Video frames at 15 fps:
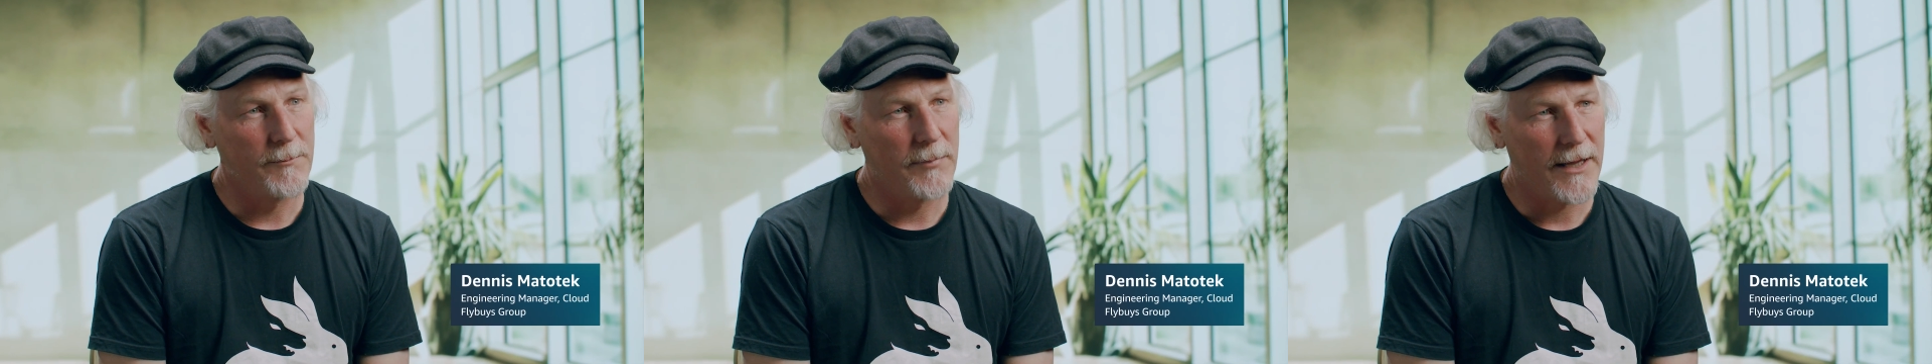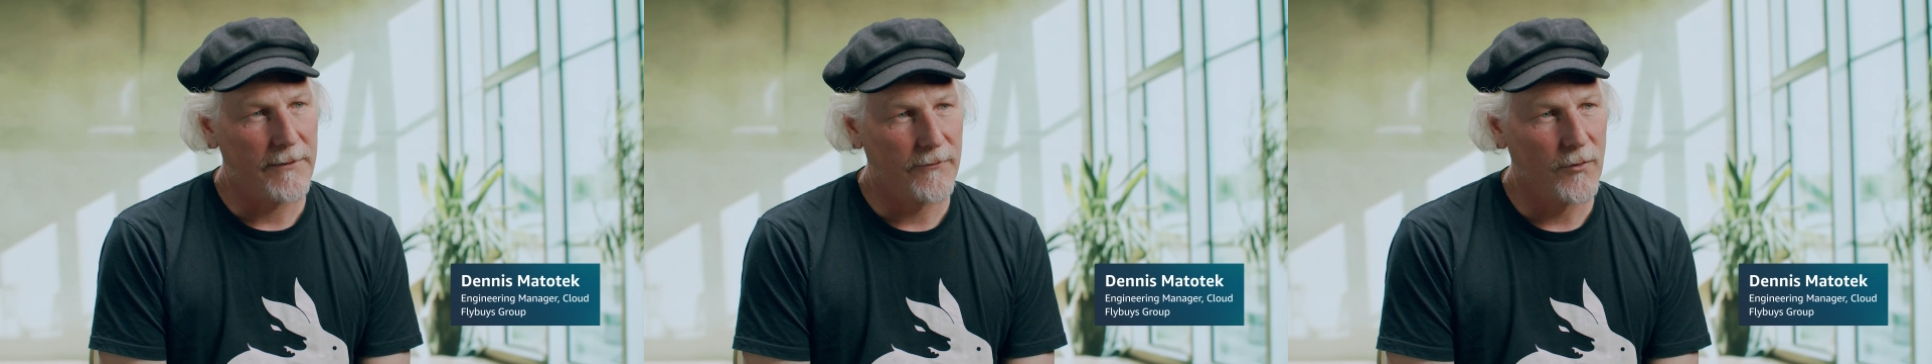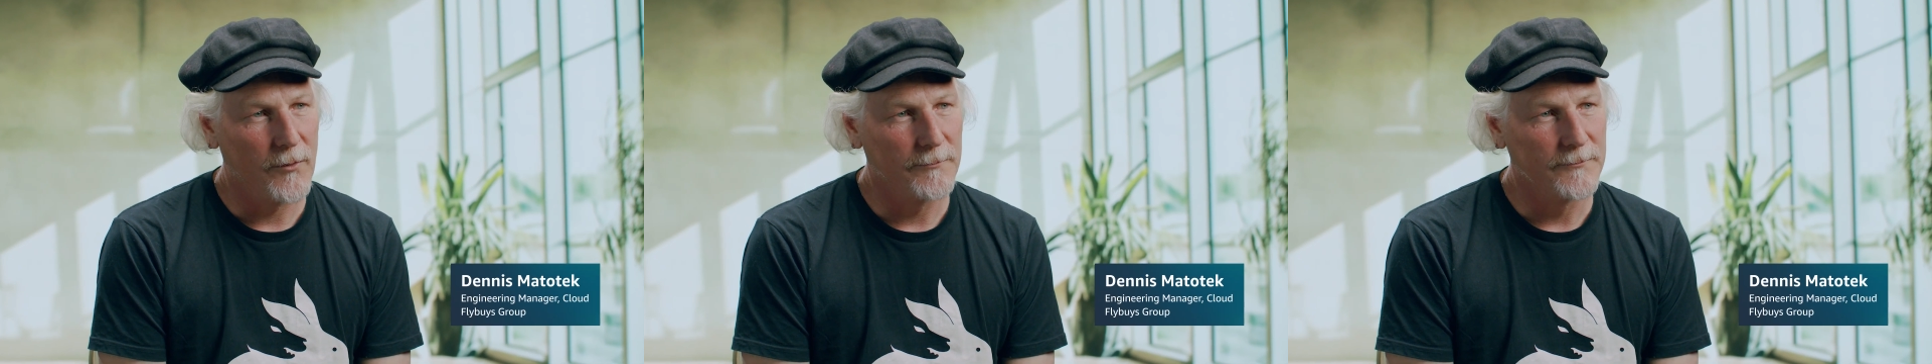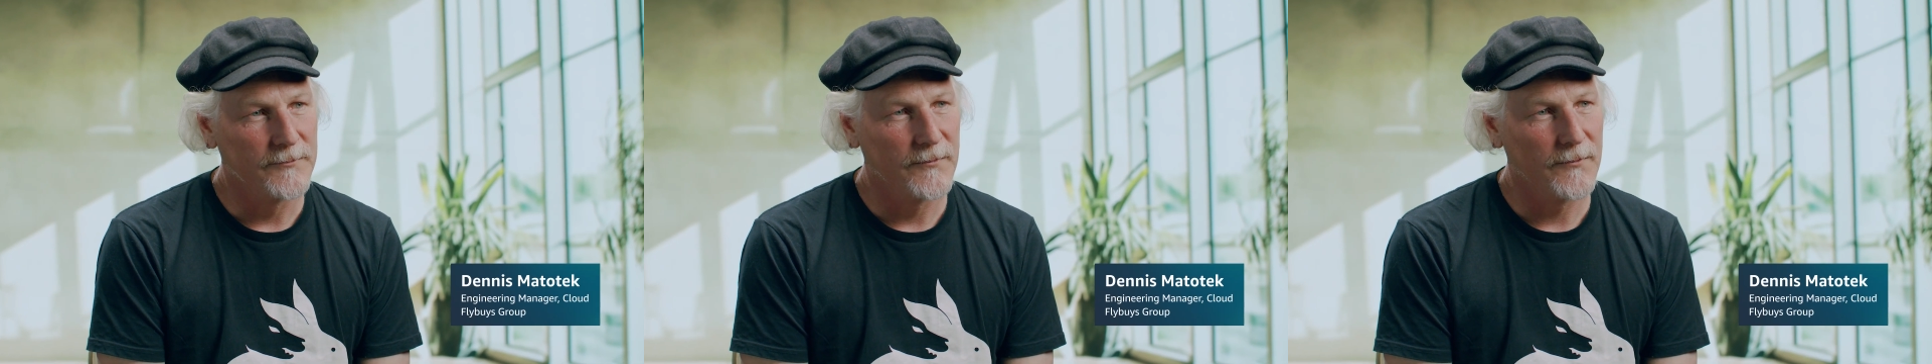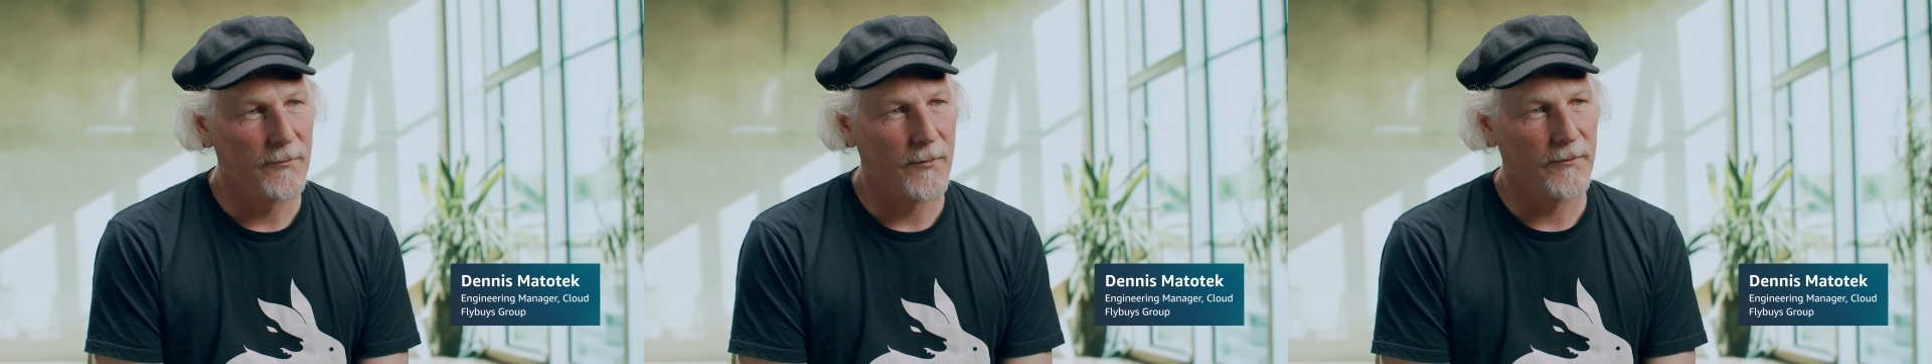platform
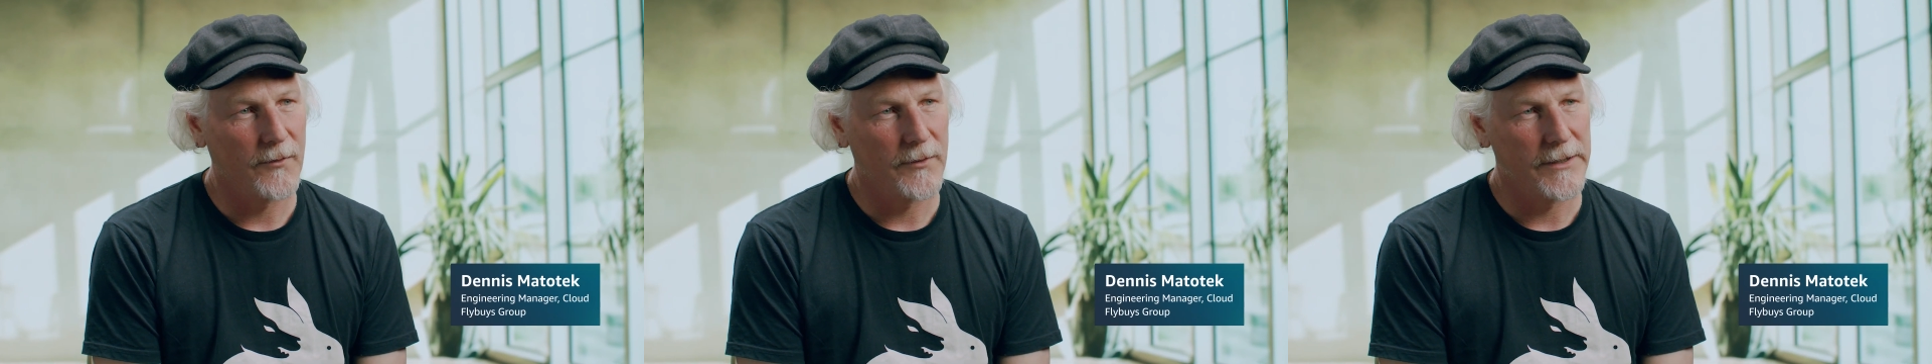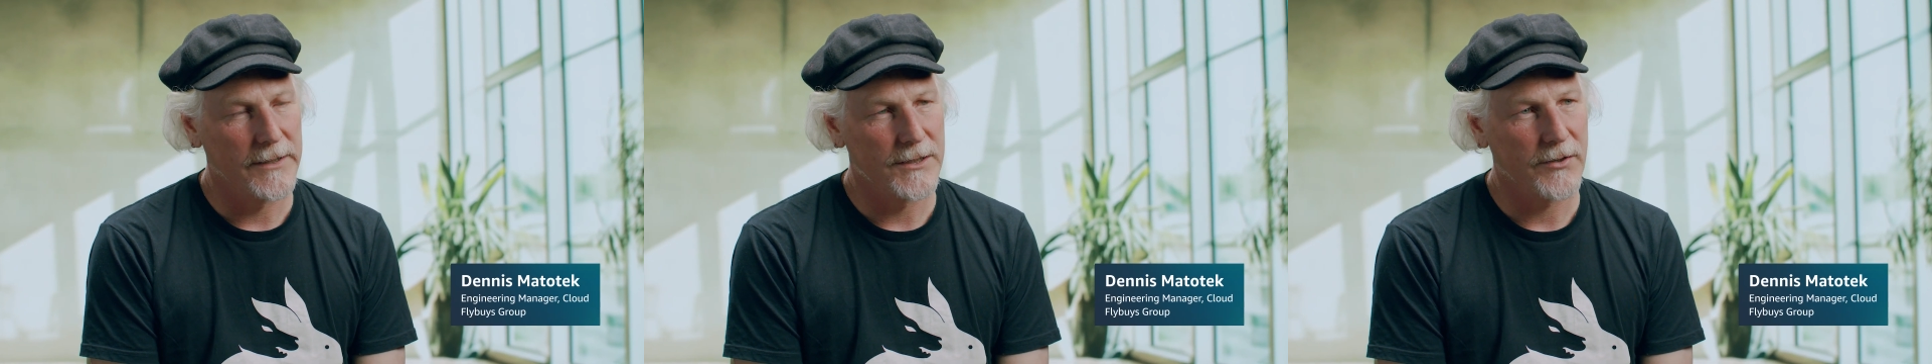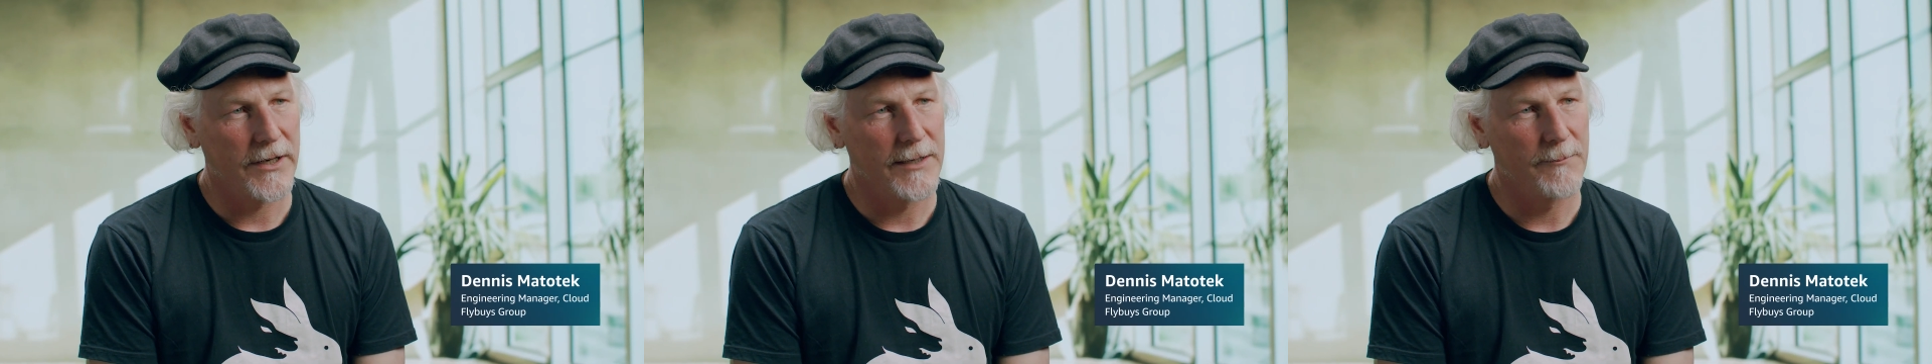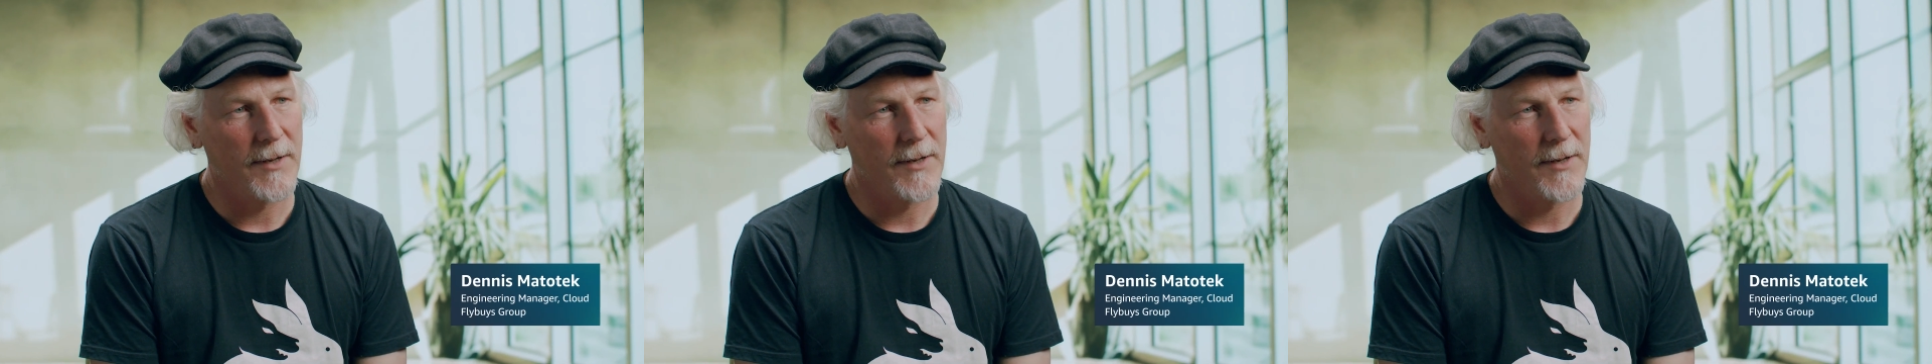for the Australian